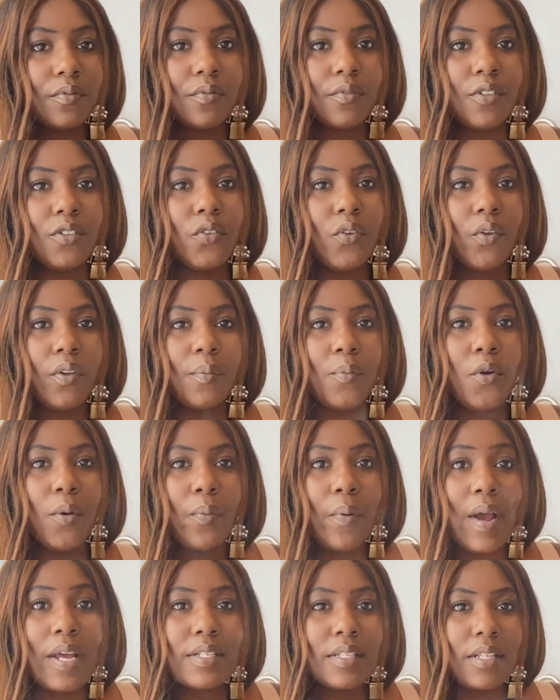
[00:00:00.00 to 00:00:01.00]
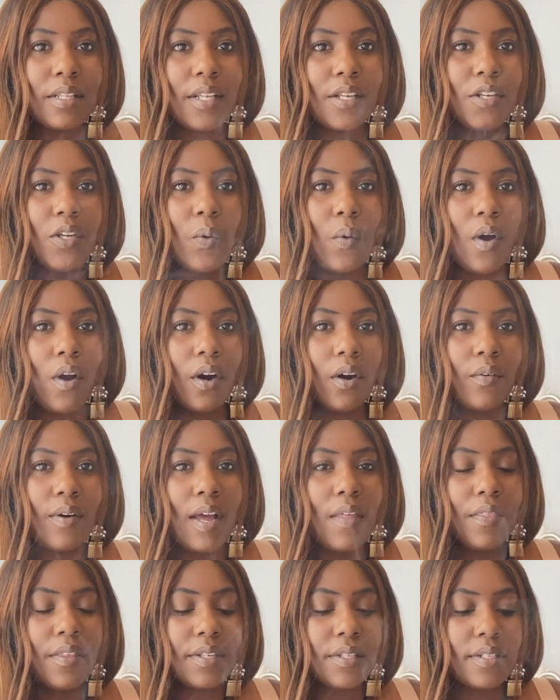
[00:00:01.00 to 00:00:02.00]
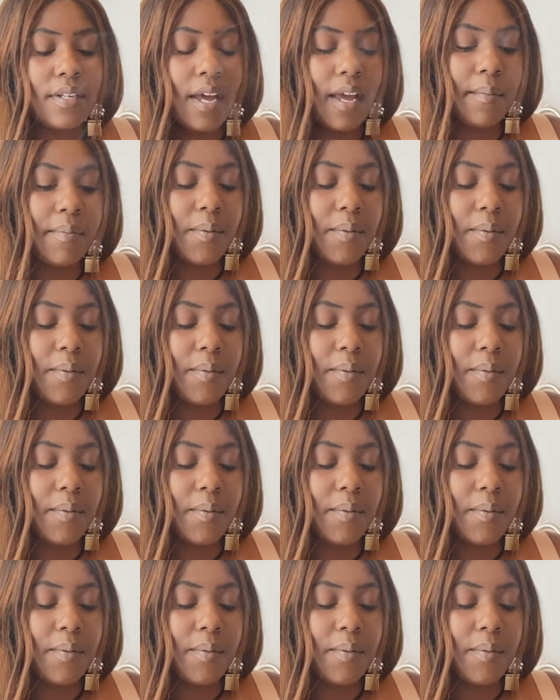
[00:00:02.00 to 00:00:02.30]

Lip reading: So the more present that you are around this time,